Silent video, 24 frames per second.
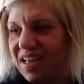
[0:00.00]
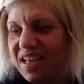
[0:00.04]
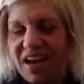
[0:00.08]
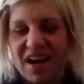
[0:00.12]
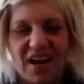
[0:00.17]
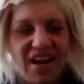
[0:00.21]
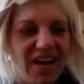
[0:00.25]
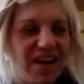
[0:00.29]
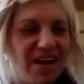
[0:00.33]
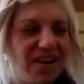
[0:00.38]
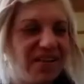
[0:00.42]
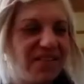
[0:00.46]

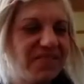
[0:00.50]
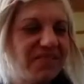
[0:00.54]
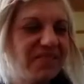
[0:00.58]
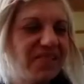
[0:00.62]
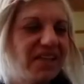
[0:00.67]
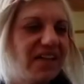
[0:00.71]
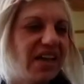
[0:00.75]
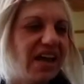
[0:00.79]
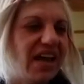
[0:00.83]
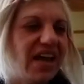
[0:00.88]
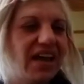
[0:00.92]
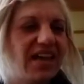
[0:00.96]
And
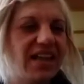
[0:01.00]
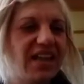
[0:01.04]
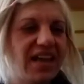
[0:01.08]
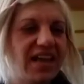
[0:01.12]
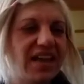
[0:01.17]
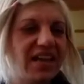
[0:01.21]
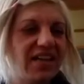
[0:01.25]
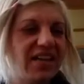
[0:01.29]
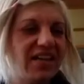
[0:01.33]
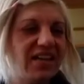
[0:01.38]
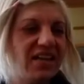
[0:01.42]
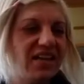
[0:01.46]

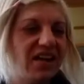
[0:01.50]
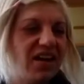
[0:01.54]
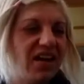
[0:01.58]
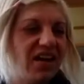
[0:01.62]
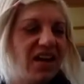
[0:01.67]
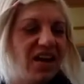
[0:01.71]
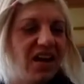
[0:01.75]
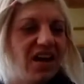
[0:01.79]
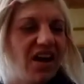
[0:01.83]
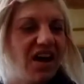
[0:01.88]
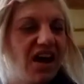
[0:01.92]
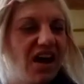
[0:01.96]
then
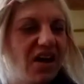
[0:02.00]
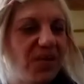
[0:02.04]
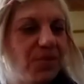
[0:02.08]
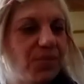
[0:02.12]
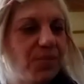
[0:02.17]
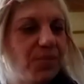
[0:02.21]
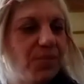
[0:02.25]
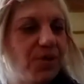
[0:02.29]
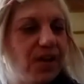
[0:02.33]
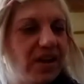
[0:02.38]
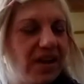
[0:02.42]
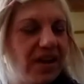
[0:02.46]
I
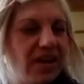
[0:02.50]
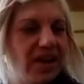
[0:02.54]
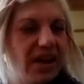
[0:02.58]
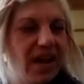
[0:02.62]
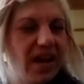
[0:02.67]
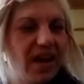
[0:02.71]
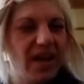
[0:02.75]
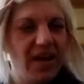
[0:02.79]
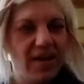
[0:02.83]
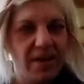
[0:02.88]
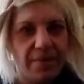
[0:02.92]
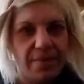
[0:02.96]
would bring
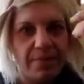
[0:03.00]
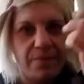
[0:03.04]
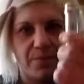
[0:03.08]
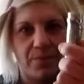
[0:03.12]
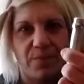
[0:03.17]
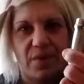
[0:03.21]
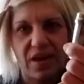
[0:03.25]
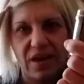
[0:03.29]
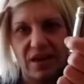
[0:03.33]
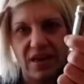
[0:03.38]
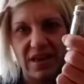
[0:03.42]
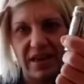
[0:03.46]

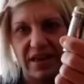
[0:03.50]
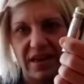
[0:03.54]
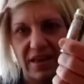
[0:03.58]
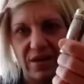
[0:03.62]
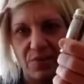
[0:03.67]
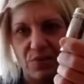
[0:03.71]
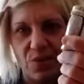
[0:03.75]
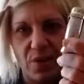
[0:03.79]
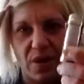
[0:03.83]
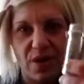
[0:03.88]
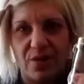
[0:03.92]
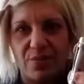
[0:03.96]

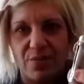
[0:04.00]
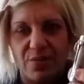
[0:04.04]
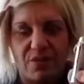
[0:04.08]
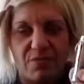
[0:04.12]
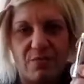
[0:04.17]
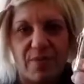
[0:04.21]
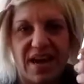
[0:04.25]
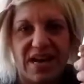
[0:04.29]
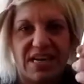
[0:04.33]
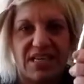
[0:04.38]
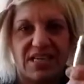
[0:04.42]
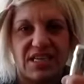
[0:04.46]
my waterproof
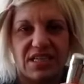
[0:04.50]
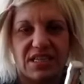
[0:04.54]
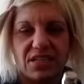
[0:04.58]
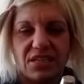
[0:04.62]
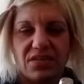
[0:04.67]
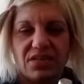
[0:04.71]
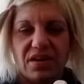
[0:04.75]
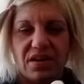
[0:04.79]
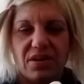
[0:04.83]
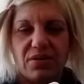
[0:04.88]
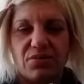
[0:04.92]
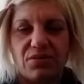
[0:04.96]

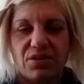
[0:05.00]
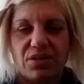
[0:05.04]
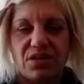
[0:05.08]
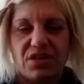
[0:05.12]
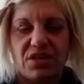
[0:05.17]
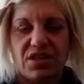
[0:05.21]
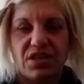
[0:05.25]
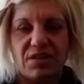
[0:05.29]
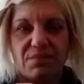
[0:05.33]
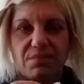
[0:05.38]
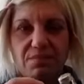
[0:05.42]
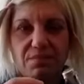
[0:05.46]
matches. So I
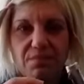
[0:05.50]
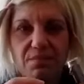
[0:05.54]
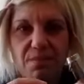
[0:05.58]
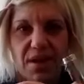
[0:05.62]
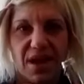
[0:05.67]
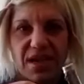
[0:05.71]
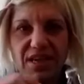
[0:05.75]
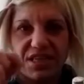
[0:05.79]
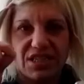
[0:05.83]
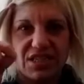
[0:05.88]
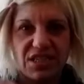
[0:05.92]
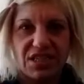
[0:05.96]
would dip
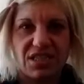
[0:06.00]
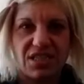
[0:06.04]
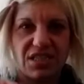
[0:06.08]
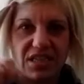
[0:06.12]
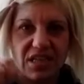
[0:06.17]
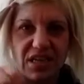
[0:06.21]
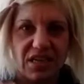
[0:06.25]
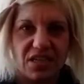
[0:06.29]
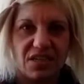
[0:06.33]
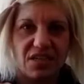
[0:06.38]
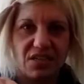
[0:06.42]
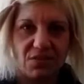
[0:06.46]
matches
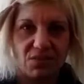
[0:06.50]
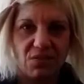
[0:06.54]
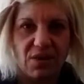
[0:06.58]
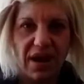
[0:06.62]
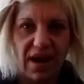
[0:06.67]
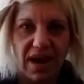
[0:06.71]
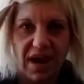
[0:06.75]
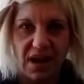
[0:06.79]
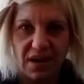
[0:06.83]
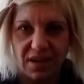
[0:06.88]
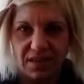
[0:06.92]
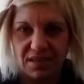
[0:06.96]
into
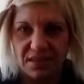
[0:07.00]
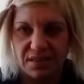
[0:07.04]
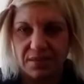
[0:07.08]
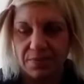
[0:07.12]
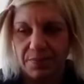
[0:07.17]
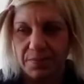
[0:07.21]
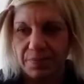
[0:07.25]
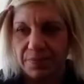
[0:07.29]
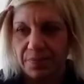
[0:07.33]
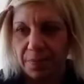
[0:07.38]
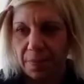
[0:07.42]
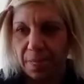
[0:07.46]
wax.
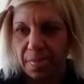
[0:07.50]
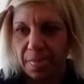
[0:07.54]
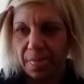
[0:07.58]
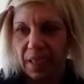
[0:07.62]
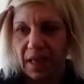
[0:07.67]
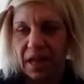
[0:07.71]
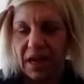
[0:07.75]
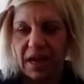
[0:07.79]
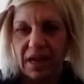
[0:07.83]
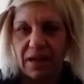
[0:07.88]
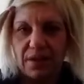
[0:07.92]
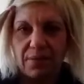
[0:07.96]

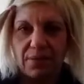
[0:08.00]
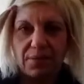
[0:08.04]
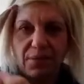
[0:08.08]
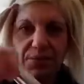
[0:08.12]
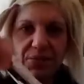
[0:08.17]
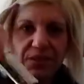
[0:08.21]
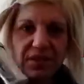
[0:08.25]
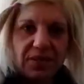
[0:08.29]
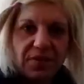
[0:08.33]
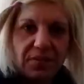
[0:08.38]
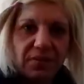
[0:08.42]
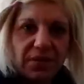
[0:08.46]
I would
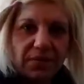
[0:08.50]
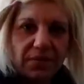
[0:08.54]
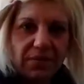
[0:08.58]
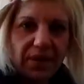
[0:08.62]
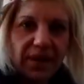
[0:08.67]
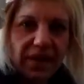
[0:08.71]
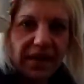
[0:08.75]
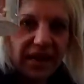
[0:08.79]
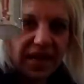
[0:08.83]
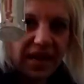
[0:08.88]
put them in my